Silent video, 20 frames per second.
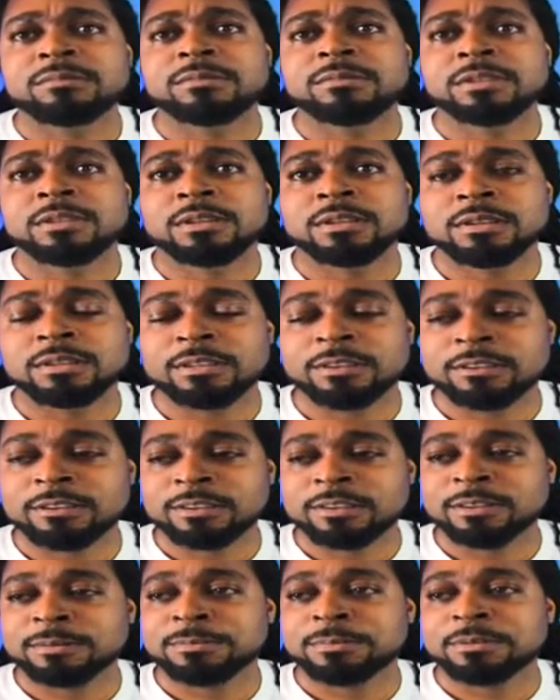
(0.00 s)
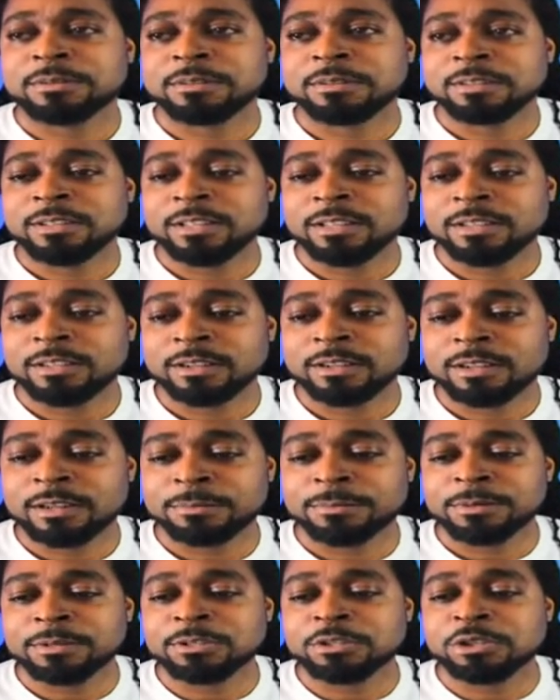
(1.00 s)
Yeah, there are a couple. Yeah, there are a
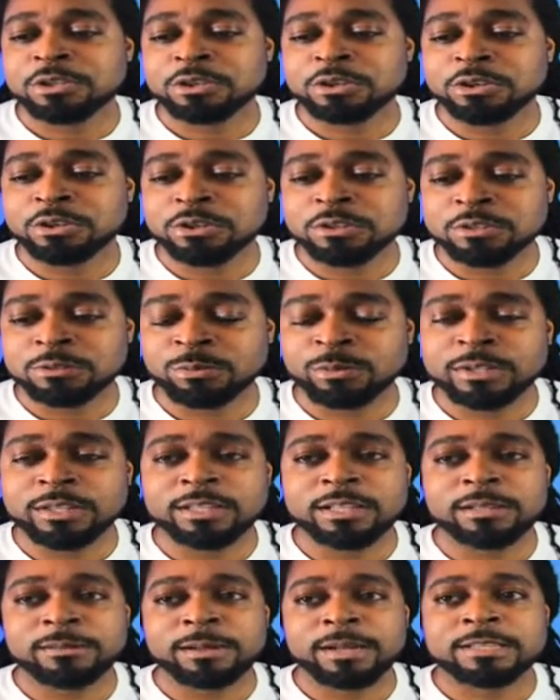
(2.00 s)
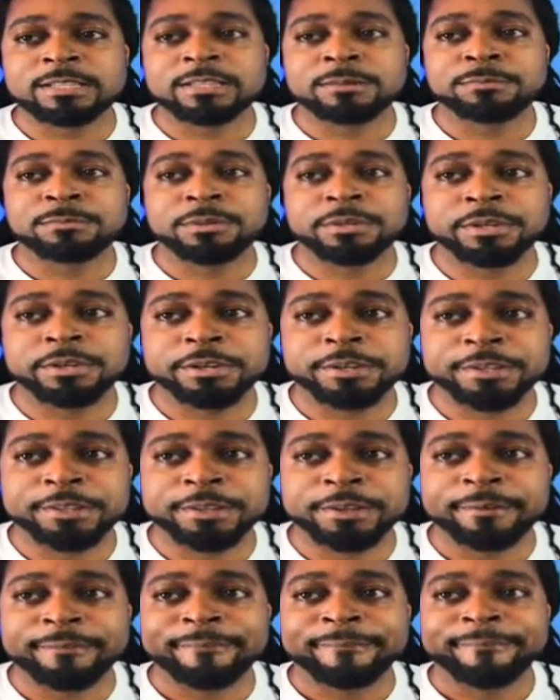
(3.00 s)
couple dudes. One of them has a
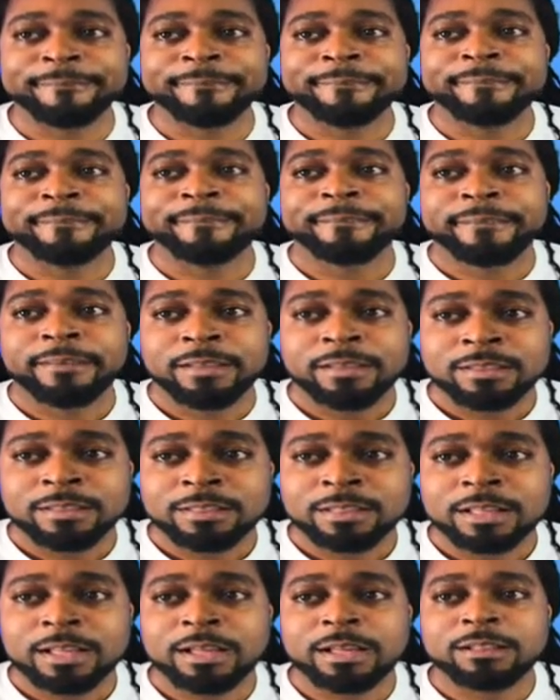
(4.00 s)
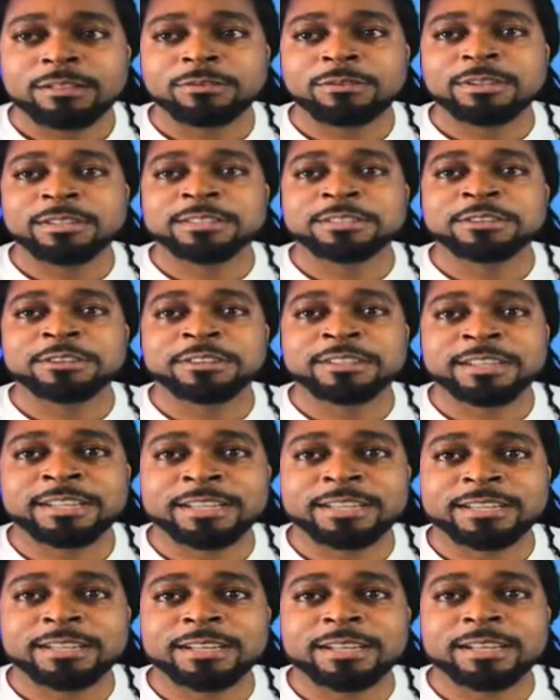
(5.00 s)
beard. I don't know when he's gonna
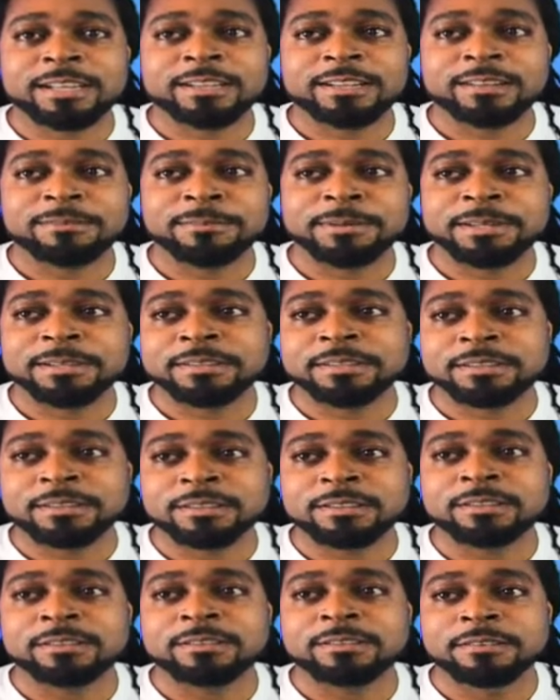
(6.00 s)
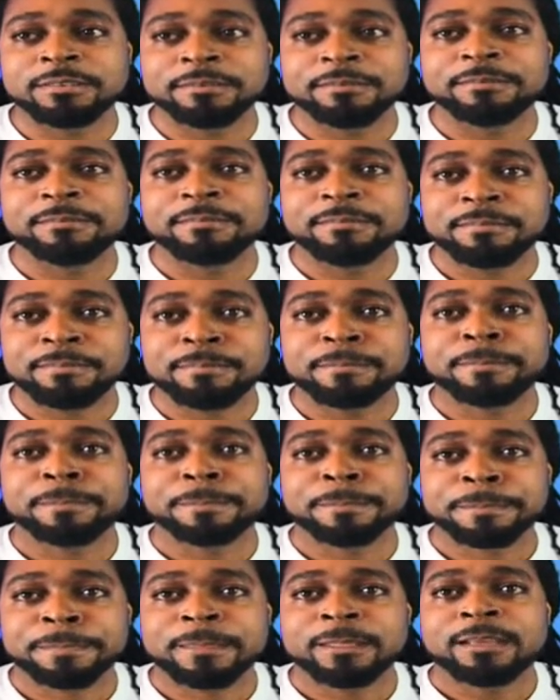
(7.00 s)
cut that, but you know,
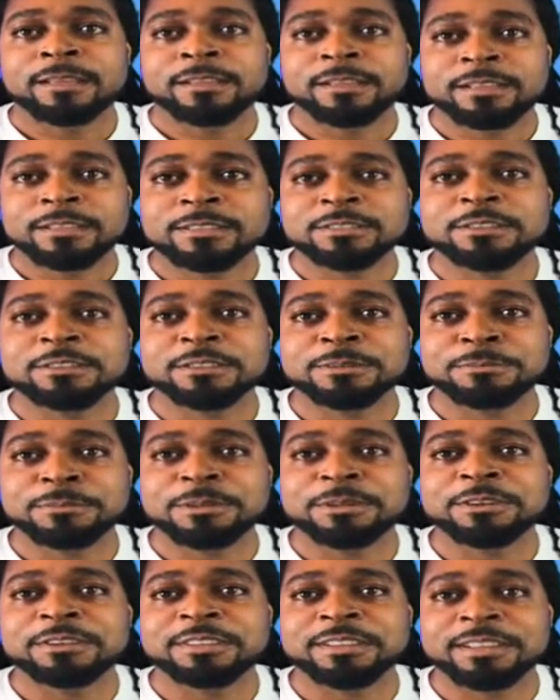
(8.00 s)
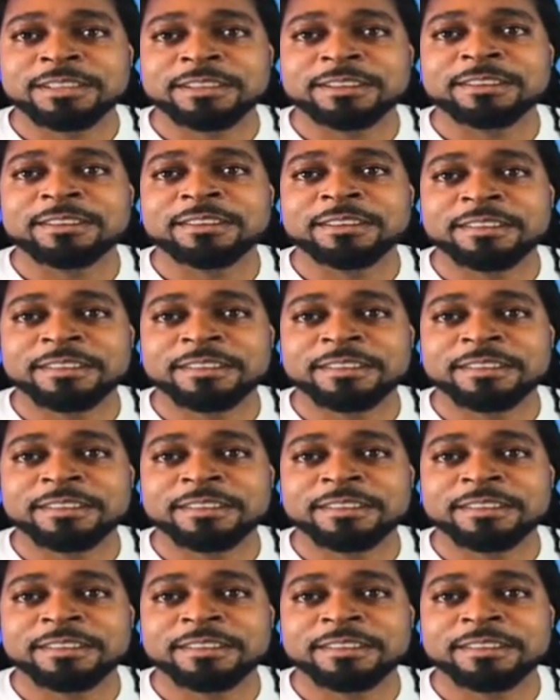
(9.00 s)
he's gonna be on there.